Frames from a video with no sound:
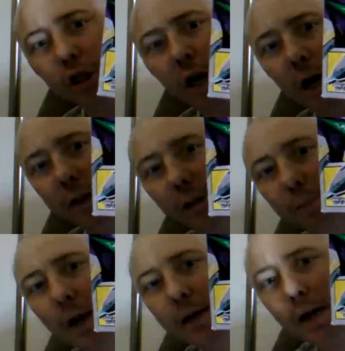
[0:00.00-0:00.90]
you got the
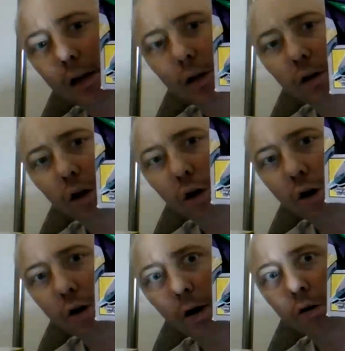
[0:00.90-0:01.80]
Bandai logo
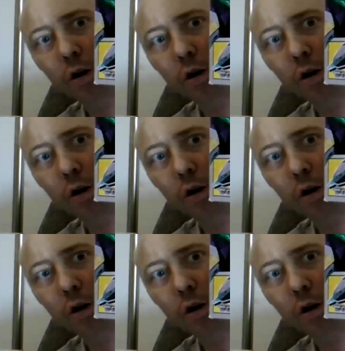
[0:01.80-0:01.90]
there.